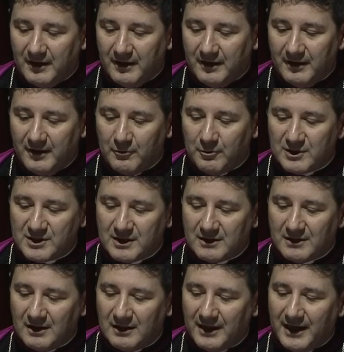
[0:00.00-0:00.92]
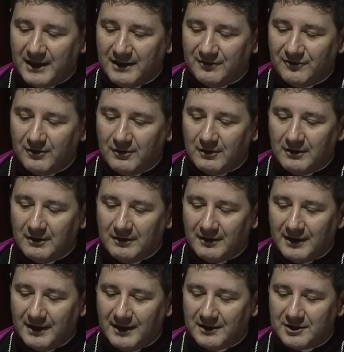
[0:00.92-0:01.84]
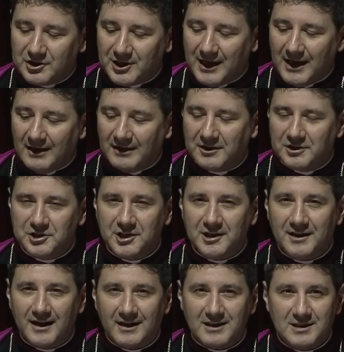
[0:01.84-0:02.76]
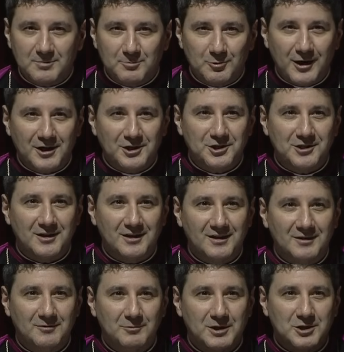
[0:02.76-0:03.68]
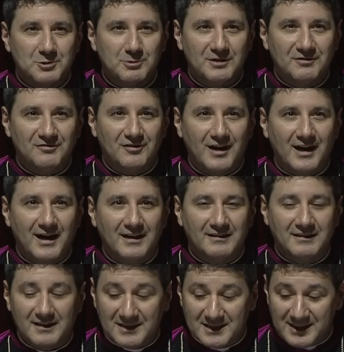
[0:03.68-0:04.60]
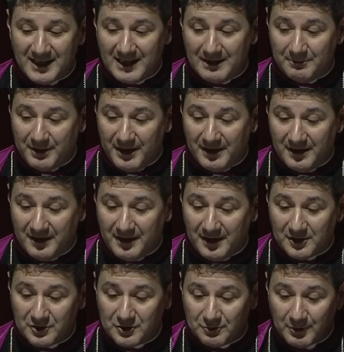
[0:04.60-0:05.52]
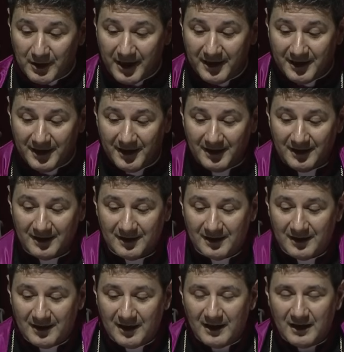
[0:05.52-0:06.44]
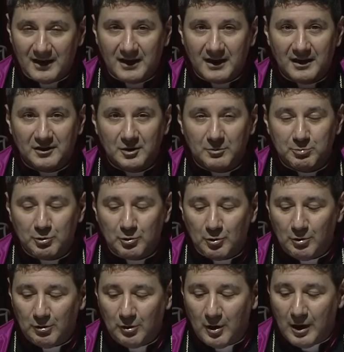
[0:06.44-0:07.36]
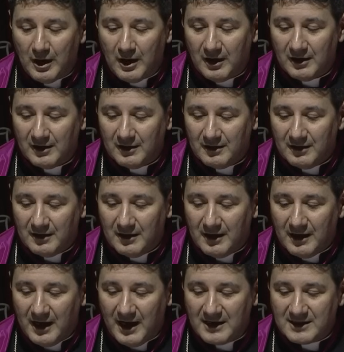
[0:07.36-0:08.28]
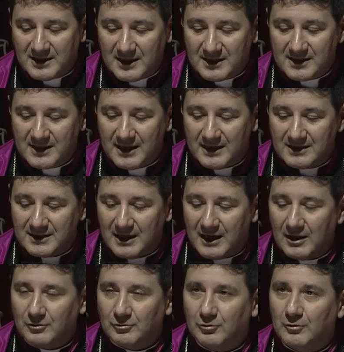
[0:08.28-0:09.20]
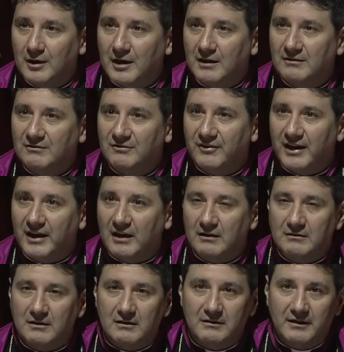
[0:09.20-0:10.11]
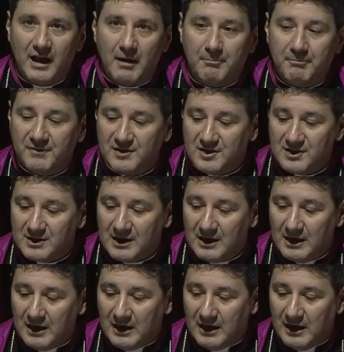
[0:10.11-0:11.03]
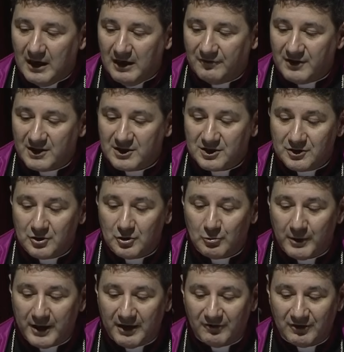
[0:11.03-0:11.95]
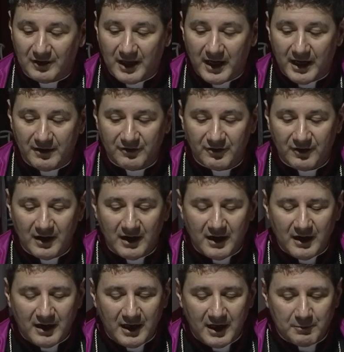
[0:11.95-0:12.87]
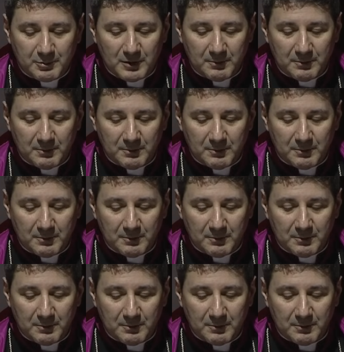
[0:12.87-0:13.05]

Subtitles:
there is a delightful and challenging expression which we find in St. Benedict's writing. In the prologue, as he sets out to unveil the depths of this new way of life, he